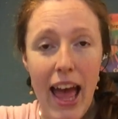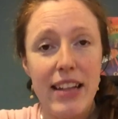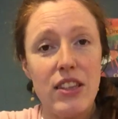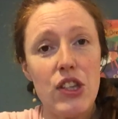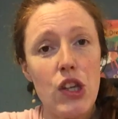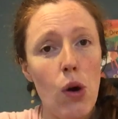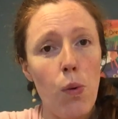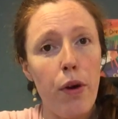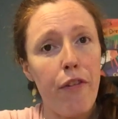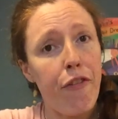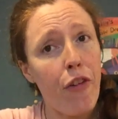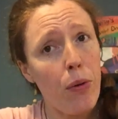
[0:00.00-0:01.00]
And so
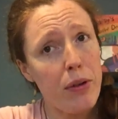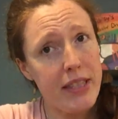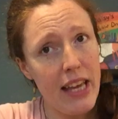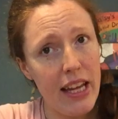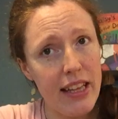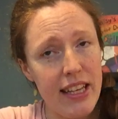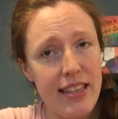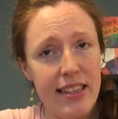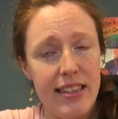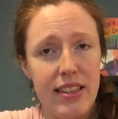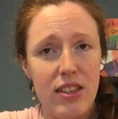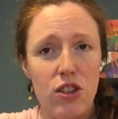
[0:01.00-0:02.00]
what a folk tale is,
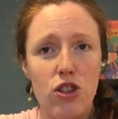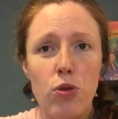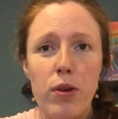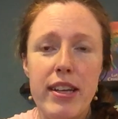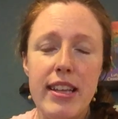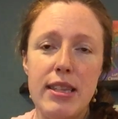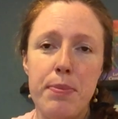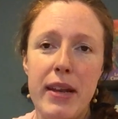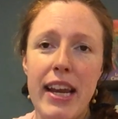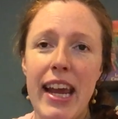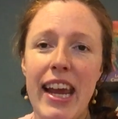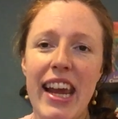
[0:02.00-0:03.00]
is it's a story that's
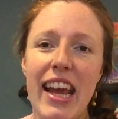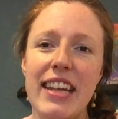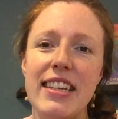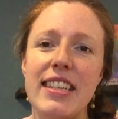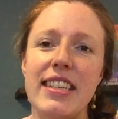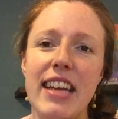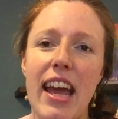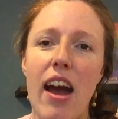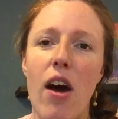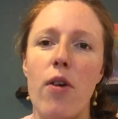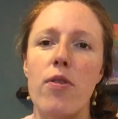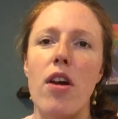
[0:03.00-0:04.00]
been handed
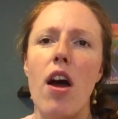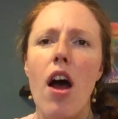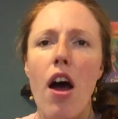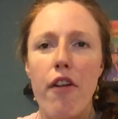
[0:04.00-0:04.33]
down